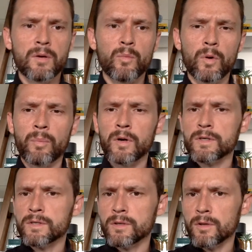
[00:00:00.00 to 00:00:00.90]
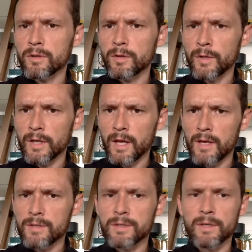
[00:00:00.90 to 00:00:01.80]
more personal
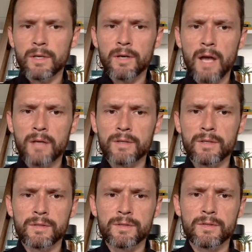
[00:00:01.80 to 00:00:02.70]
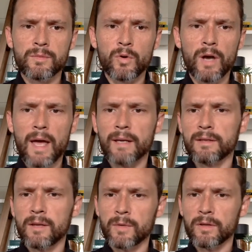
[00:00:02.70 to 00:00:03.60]
communication interactions, more
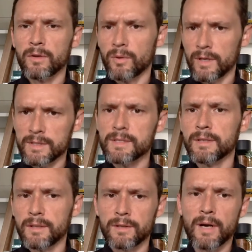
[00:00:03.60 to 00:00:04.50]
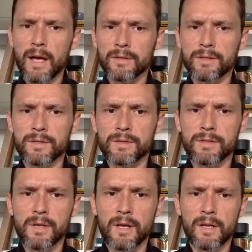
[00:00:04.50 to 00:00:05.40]
academically oriented
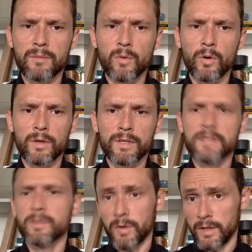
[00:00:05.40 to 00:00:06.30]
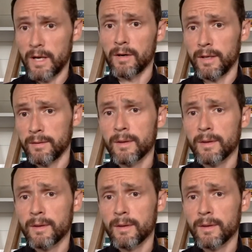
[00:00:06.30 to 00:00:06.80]
interactions, and more disciplinary